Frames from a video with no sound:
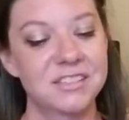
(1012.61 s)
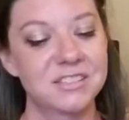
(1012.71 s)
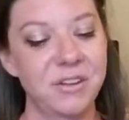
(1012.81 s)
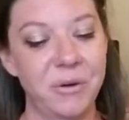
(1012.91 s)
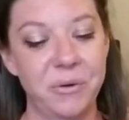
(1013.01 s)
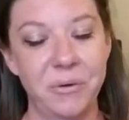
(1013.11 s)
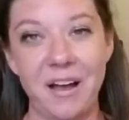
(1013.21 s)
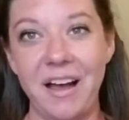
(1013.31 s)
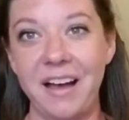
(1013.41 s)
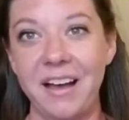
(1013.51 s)
And
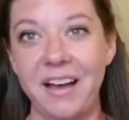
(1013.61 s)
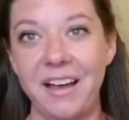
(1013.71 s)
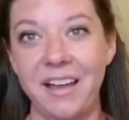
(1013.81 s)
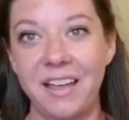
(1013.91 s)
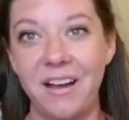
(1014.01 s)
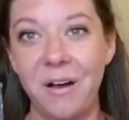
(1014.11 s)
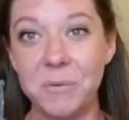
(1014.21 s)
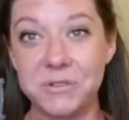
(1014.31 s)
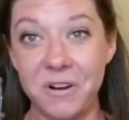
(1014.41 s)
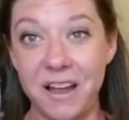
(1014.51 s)
so I
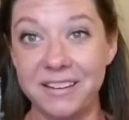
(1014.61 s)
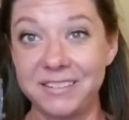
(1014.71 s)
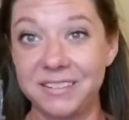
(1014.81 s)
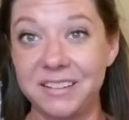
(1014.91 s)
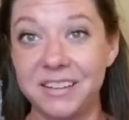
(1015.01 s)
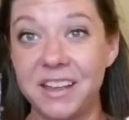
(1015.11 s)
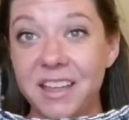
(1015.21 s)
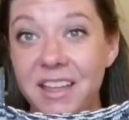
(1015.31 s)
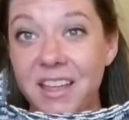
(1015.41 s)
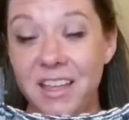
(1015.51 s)
almost cried,
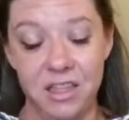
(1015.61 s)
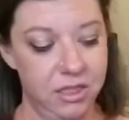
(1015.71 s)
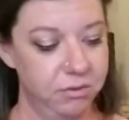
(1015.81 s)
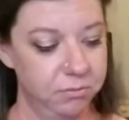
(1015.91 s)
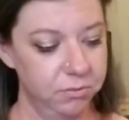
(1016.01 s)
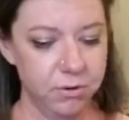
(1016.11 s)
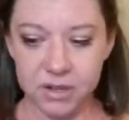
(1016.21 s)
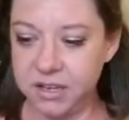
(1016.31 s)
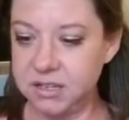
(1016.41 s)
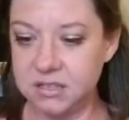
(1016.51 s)

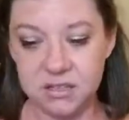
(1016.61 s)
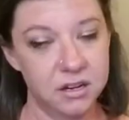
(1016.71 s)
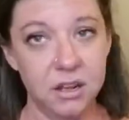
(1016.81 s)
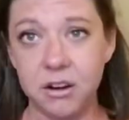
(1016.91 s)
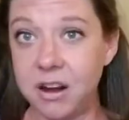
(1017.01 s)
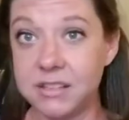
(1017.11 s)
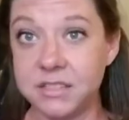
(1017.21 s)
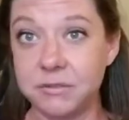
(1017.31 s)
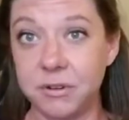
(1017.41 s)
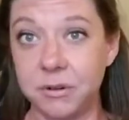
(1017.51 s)
threw it
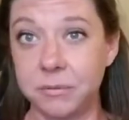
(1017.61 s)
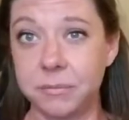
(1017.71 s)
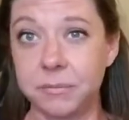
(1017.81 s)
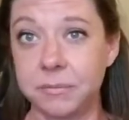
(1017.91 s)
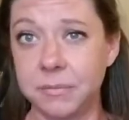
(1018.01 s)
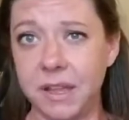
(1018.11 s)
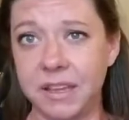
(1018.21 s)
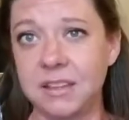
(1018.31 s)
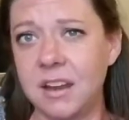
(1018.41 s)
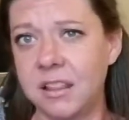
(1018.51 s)
across the room,
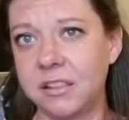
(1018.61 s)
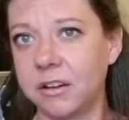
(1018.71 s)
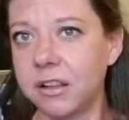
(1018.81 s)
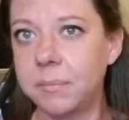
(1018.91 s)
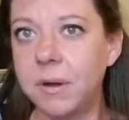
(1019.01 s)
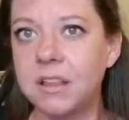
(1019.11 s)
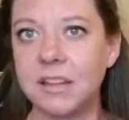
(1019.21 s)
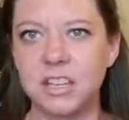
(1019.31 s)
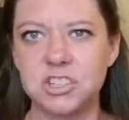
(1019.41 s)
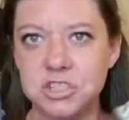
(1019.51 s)
like not literally,
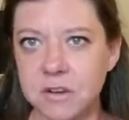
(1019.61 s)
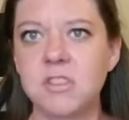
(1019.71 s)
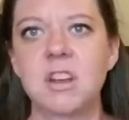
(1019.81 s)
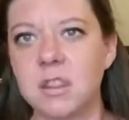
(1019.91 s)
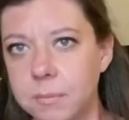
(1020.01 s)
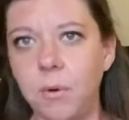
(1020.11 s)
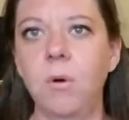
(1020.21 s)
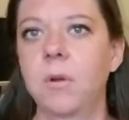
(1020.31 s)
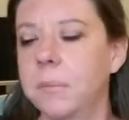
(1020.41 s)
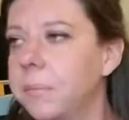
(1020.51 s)
but like shoved it in the
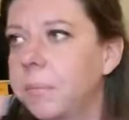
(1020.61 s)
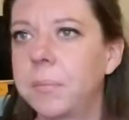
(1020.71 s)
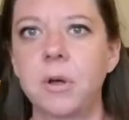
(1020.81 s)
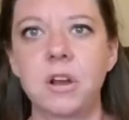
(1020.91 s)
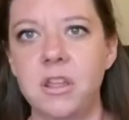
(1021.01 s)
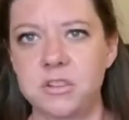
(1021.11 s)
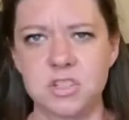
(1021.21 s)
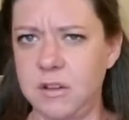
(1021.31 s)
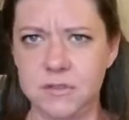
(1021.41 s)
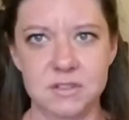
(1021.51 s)
bowl and put it on
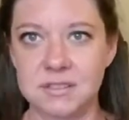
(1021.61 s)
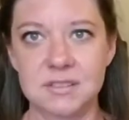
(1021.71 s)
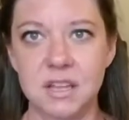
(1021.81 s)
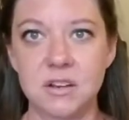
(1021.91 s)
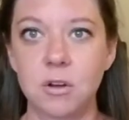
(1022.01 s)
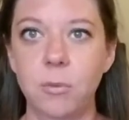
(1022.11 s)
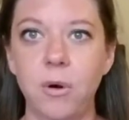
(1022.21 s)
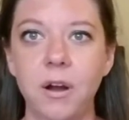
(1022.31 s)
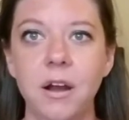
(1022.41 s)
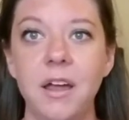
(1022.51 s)
the shelf and said no
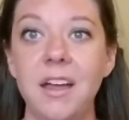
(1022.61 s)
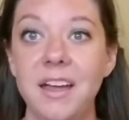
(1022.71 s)
more.